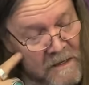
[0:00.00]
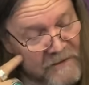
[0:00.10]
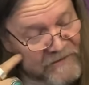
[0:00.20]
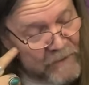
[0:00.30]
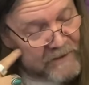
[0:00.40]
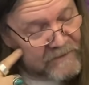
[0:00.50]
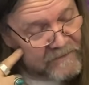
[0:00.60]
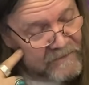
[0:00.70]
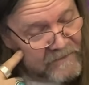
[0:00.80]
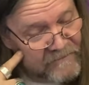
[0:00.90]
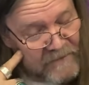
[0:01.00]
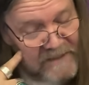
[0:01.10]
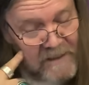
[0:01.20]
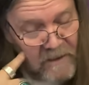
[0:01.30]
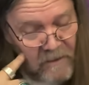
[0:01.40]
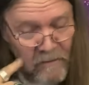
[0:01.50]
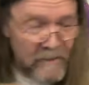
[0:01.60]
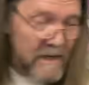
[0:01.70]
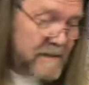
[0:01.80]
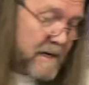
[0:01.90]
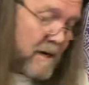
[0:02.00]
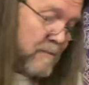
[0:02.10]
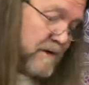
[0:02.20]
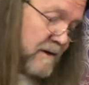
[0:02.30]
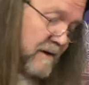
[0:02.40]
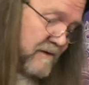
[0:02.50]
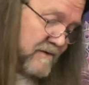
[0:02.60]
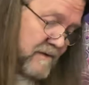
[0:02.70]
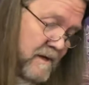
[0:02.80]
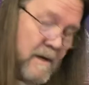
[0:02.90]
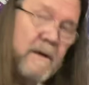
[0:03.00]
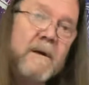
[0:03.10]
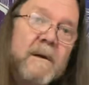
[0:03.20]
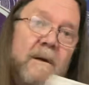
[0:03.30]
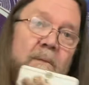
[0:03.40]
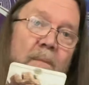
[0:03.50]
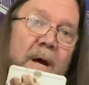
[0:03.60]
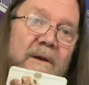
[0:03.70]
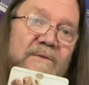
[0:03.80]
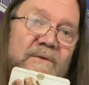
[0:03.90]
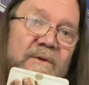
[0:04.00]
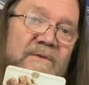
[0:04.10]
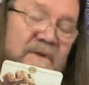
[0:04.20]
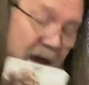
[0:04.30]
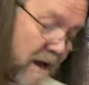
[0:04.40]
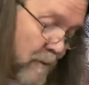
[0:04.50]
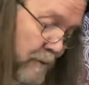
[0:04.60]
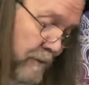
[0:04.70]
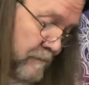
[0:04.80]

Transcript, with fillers: Strength for Leo right now because Mixie's Tower.